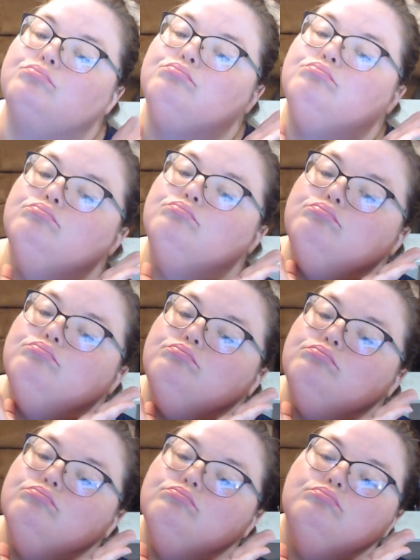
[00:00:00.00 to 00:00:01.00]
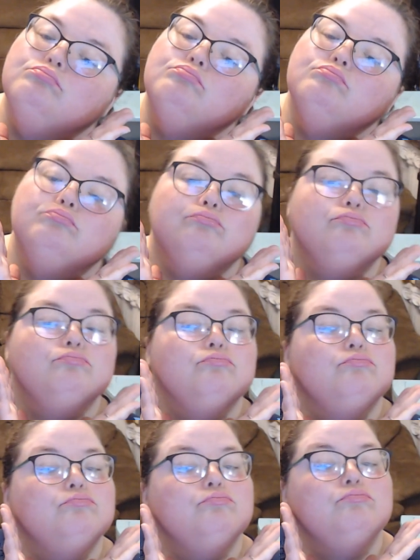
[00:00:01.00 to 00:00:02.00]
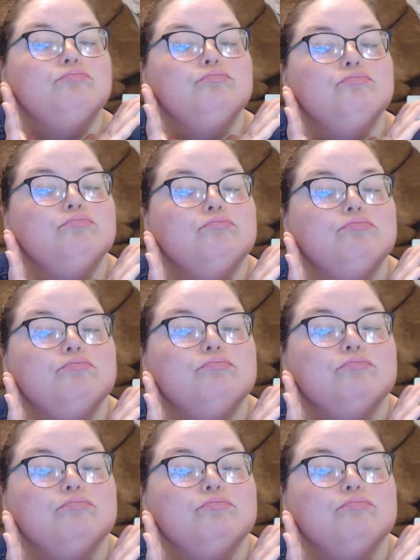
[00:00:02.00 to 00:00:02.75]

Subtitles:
Nobody speaks.